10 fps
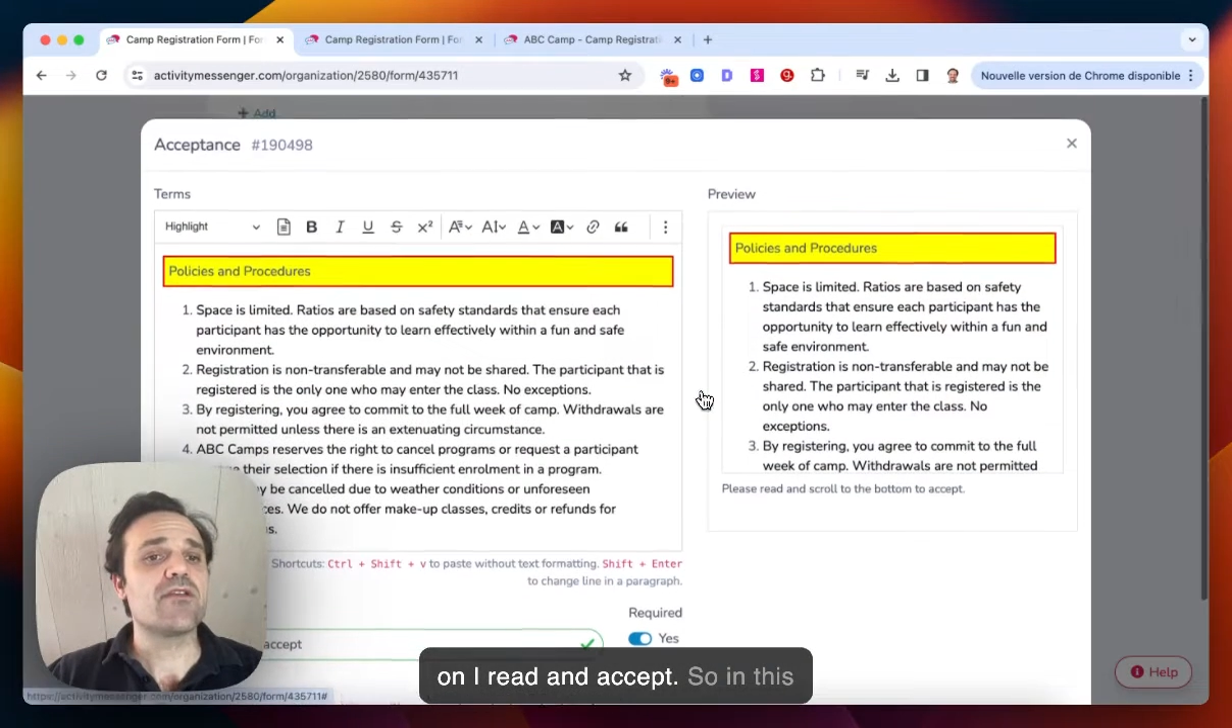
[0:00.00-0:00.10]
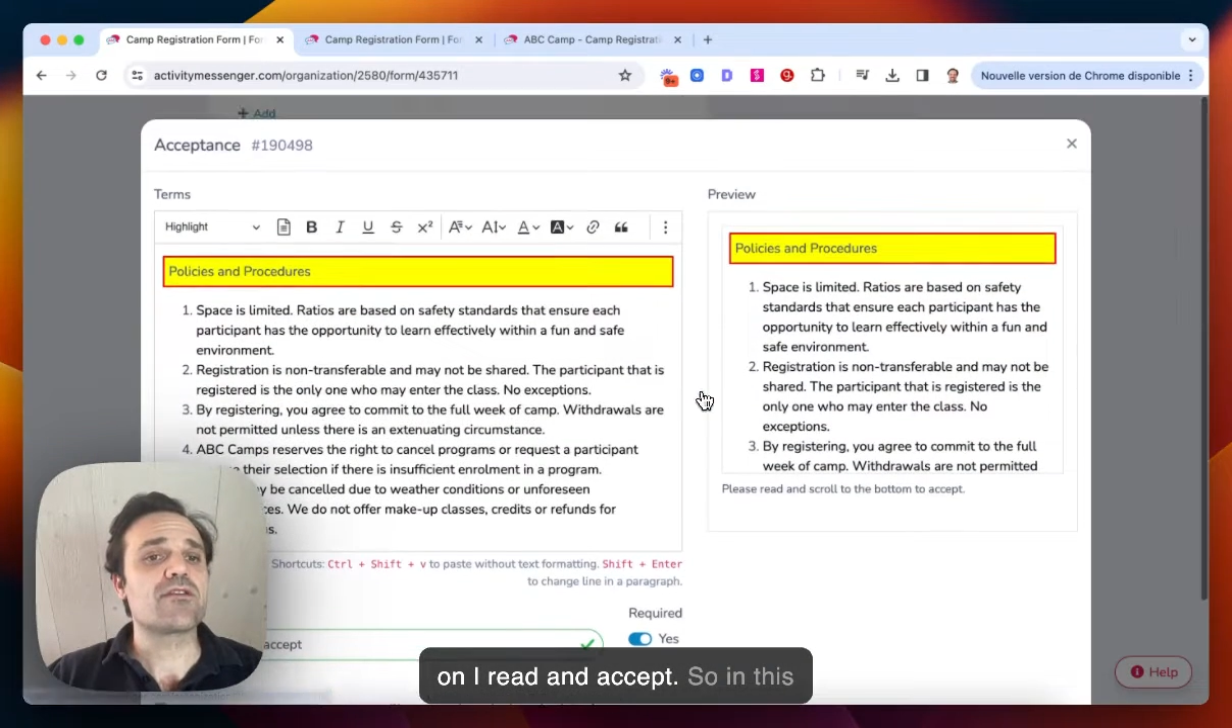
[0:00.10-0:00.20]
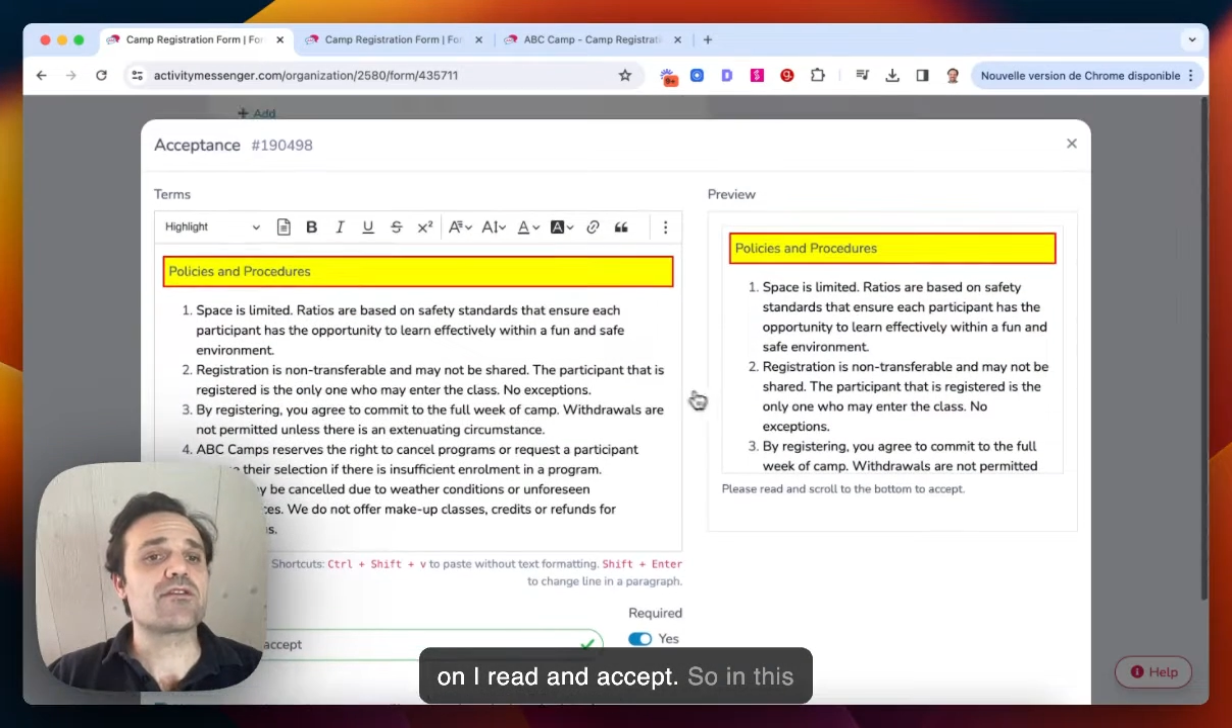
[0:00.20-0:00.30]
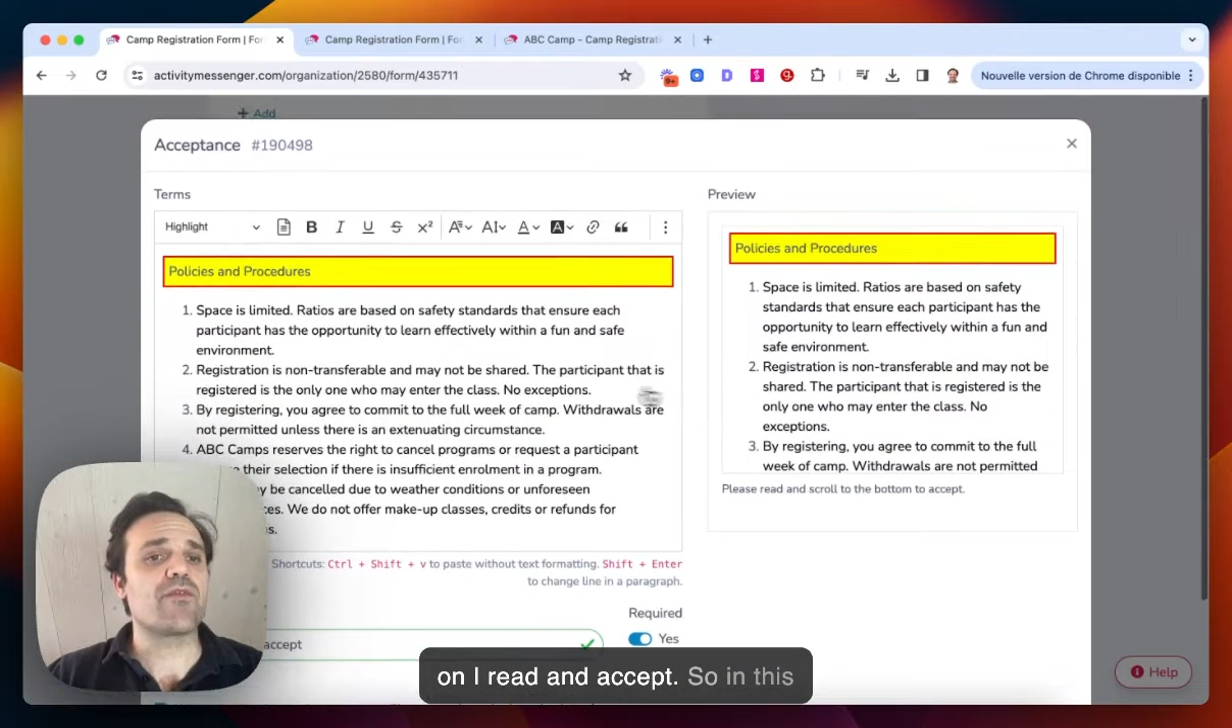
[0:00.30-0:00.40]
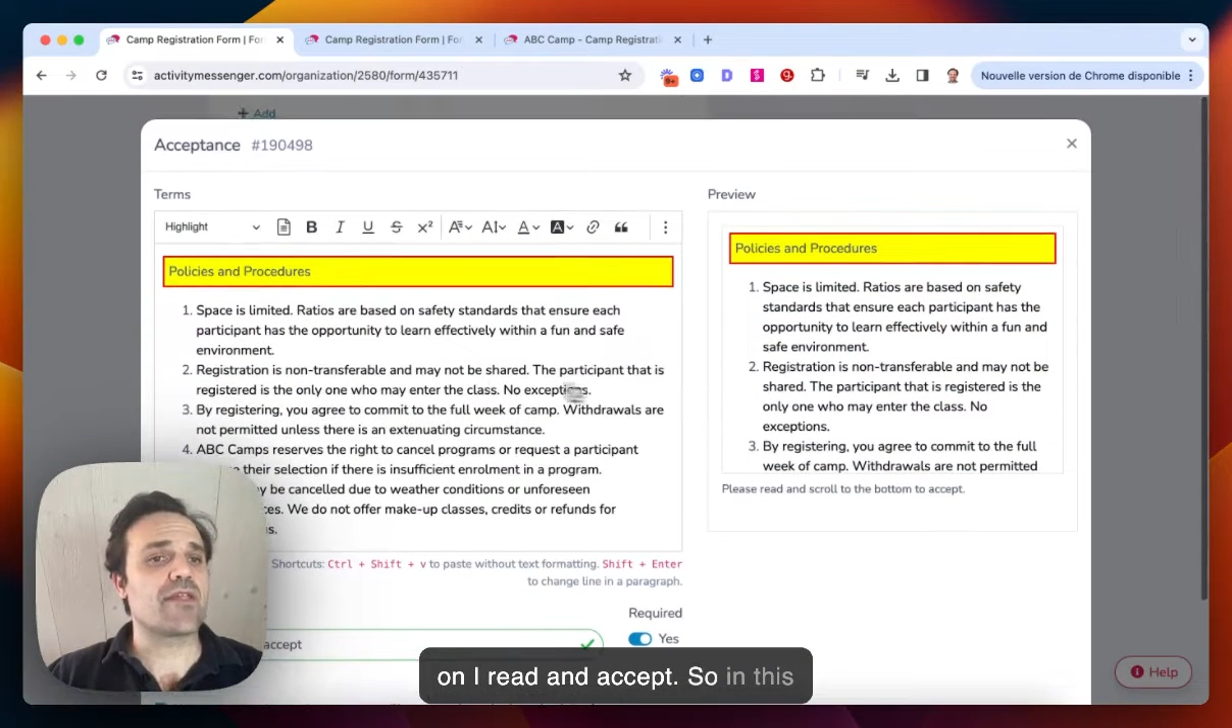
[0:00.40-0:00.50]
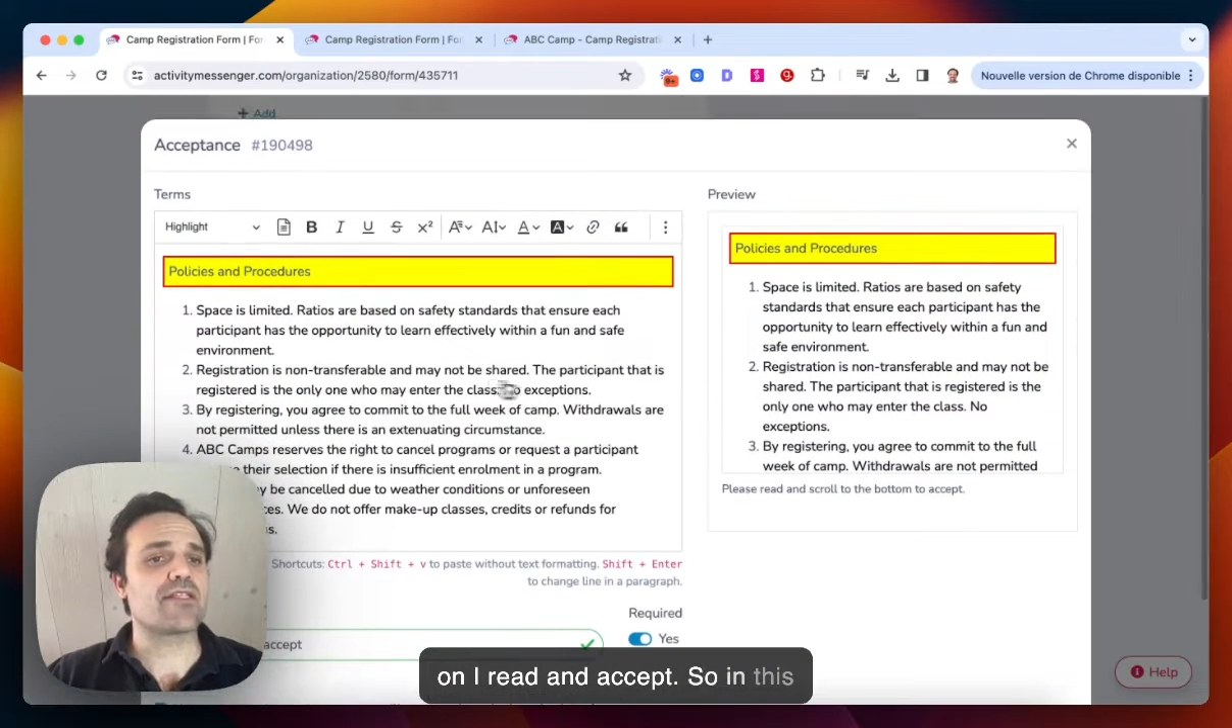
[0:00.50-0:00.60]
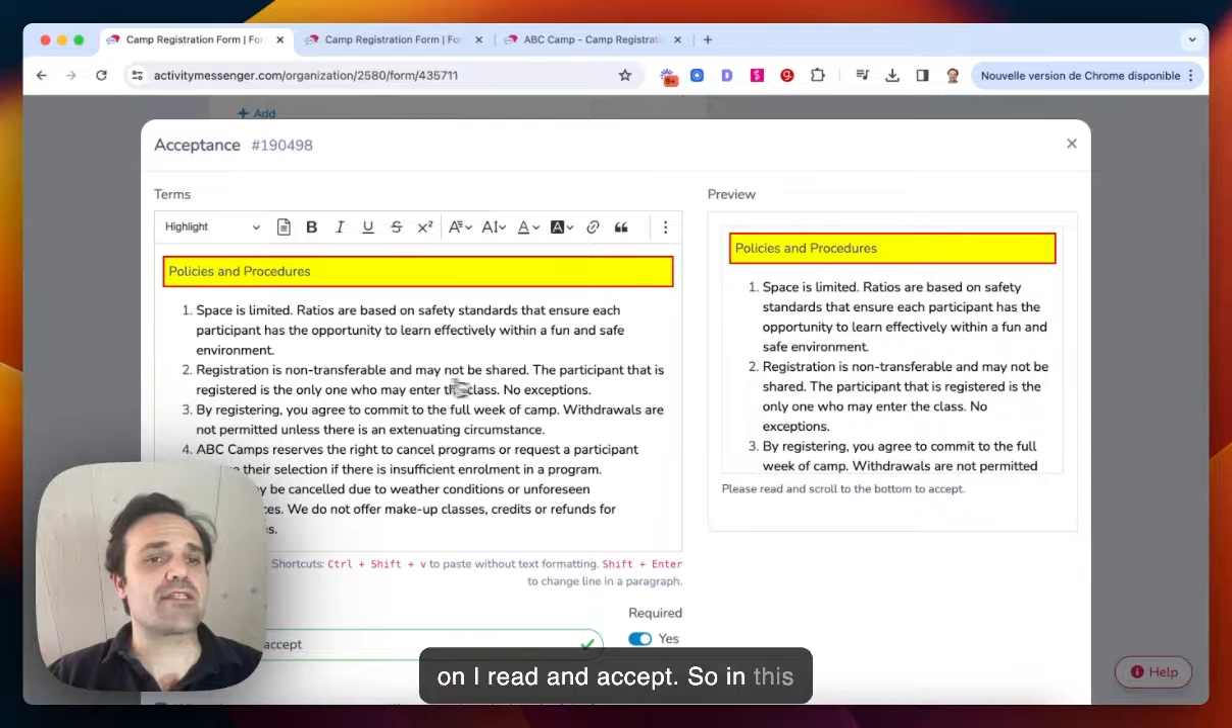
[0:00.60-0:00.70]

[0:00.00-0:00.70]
So in this